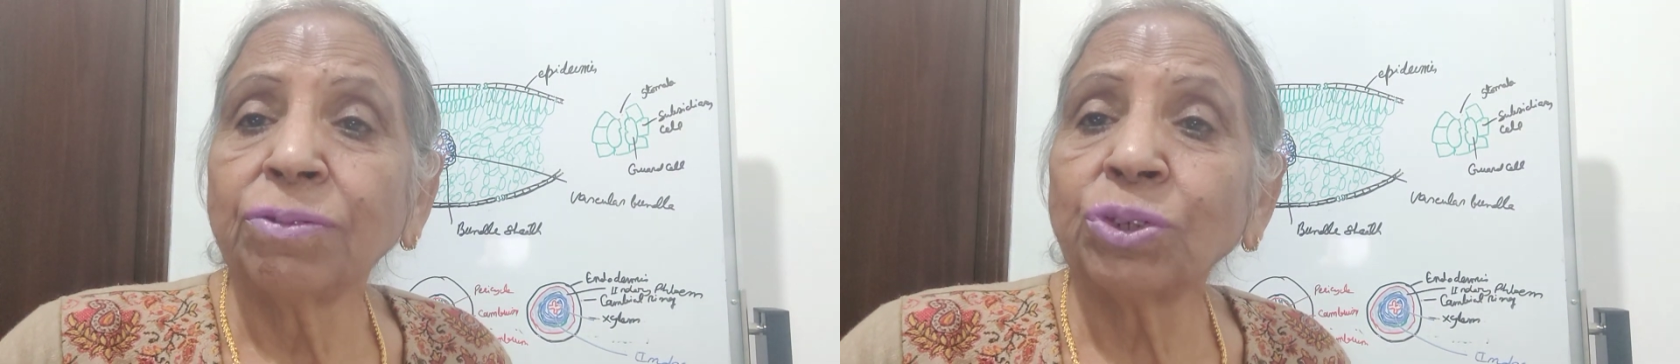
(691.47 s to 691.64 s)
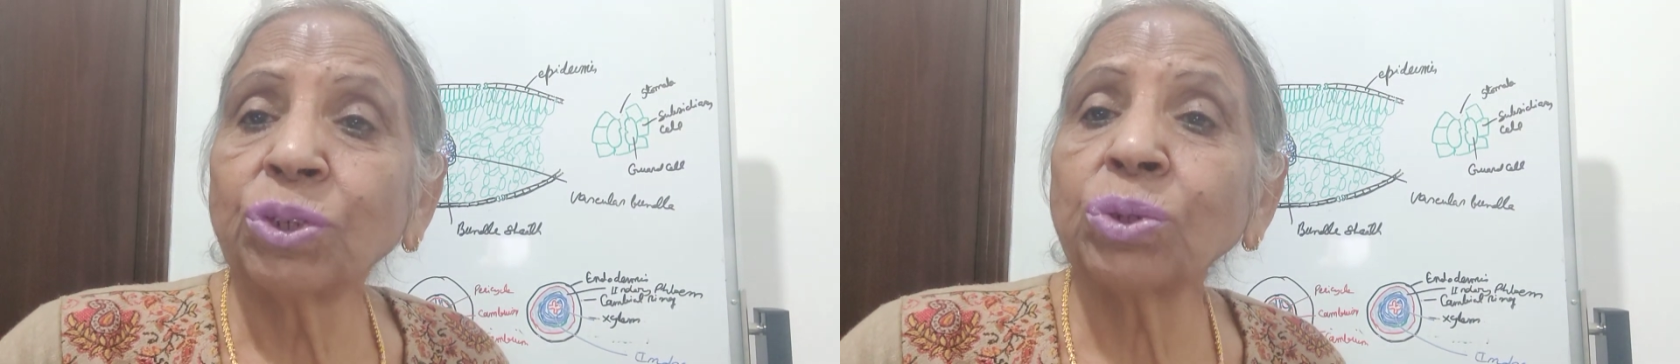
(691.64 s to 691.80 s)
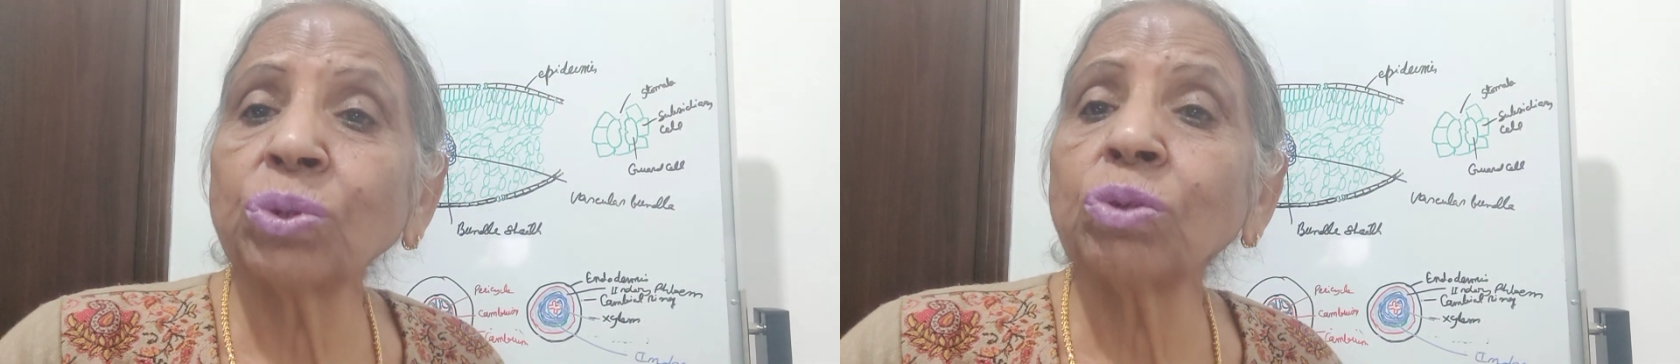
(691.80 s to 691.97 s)

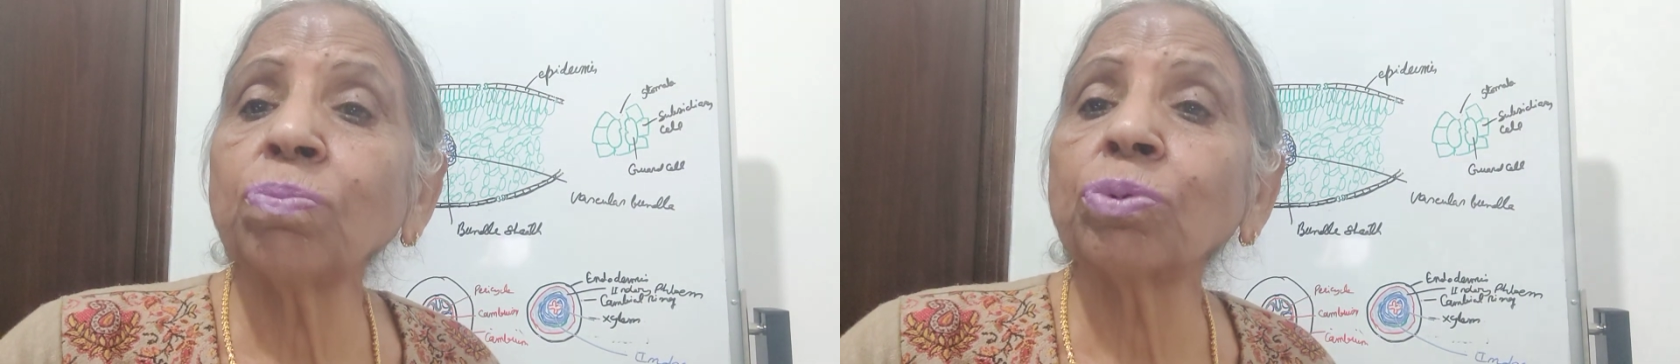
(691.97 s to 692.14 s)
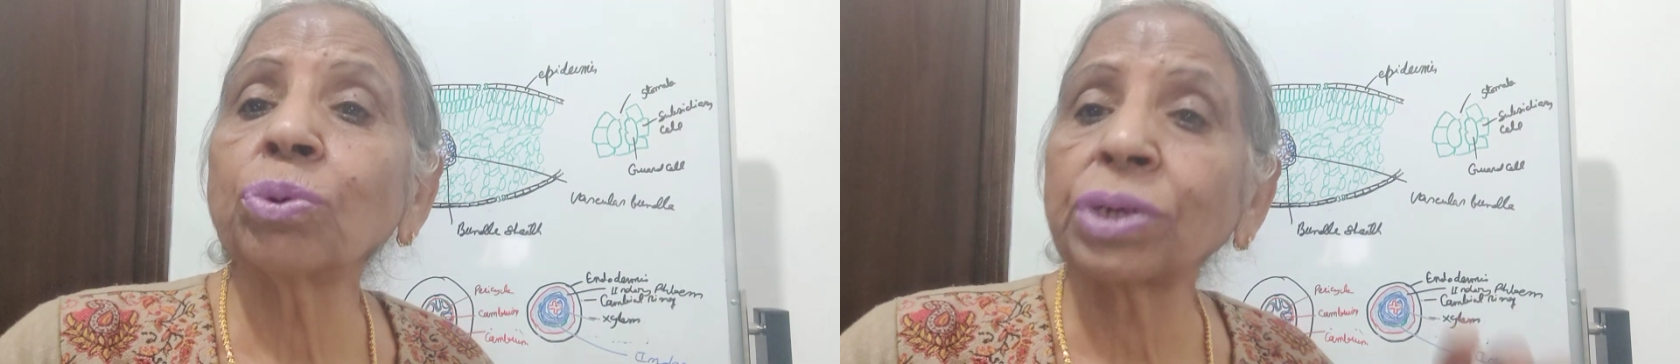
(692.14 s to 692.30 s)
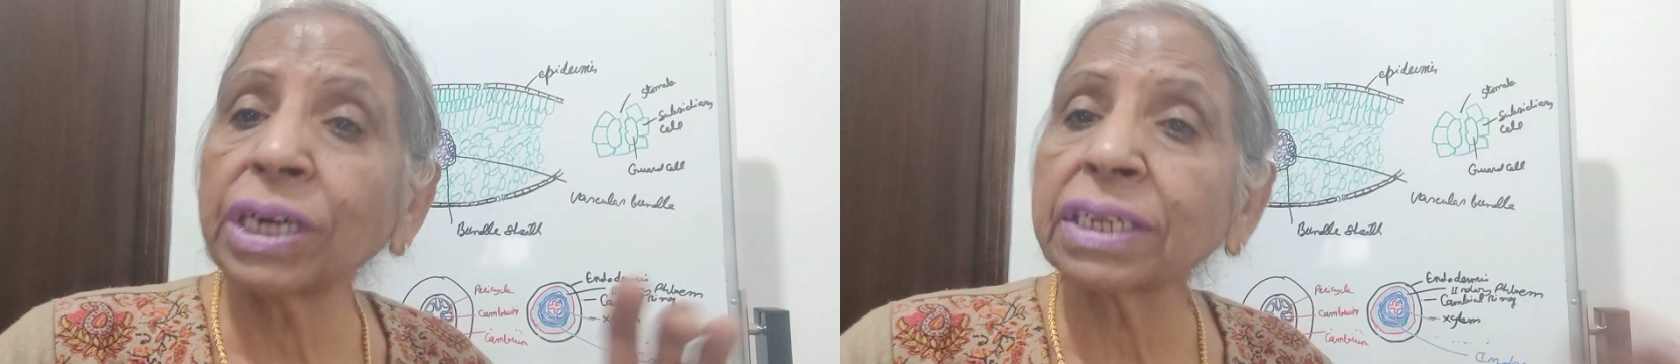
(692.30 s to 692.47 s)
So to
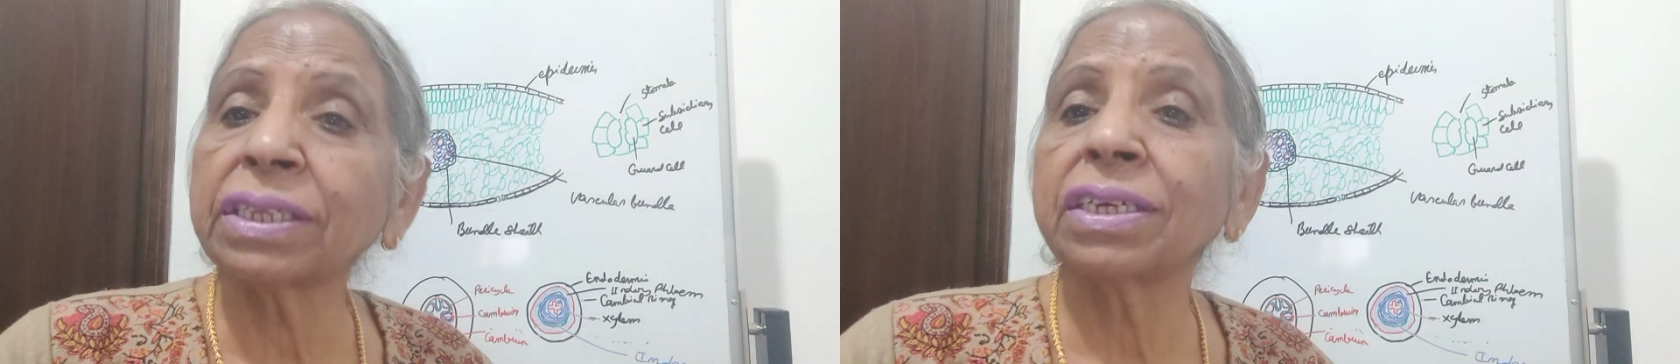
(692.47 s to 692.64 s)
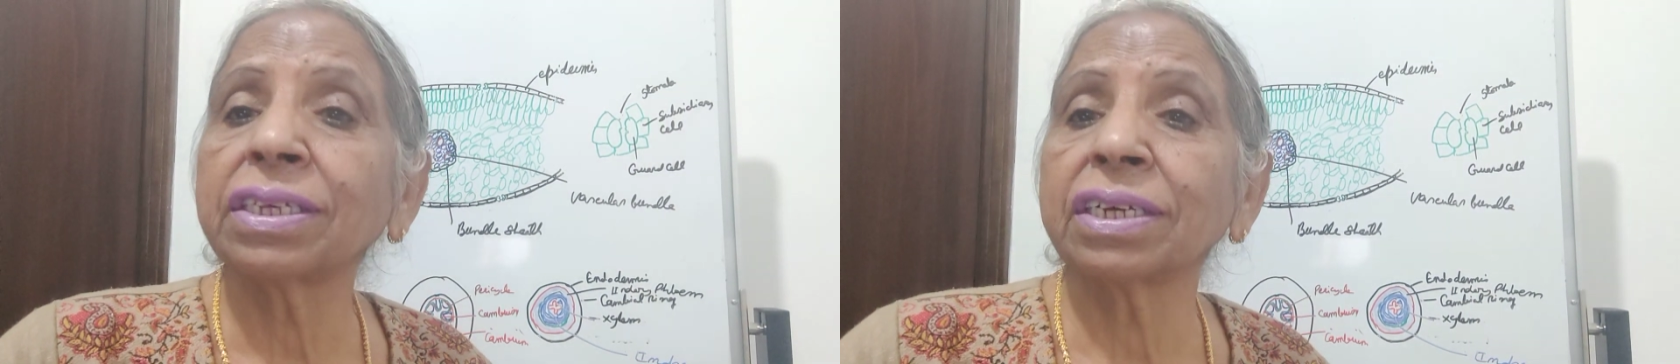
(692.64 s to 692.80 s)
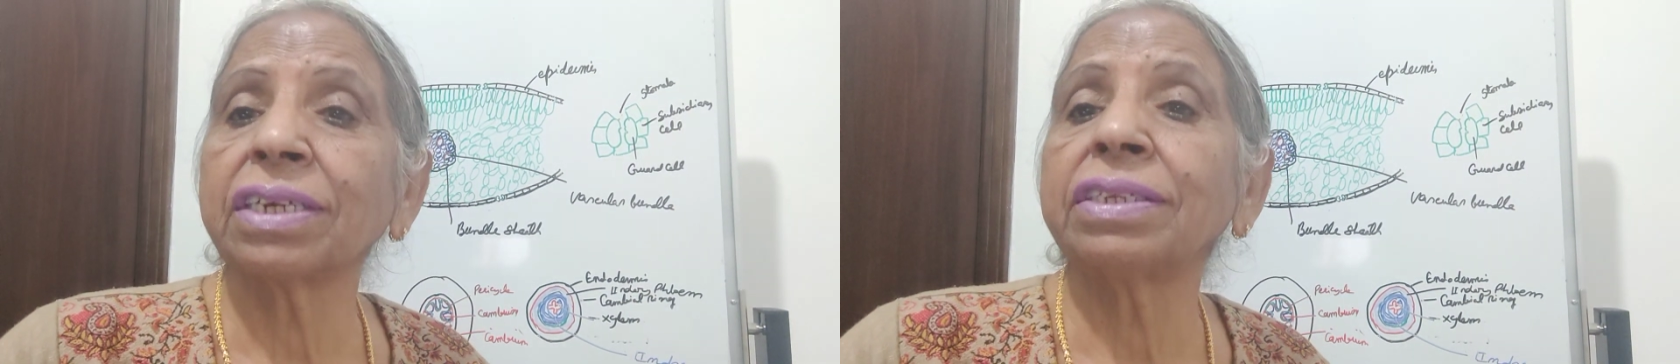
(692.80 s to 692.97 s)
protect
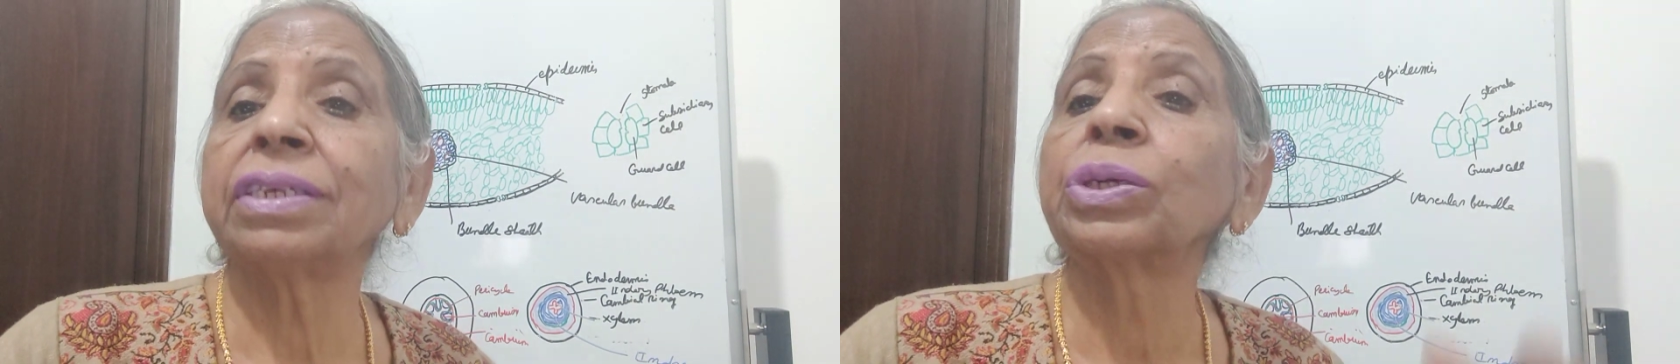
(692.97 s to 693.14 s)
the cell,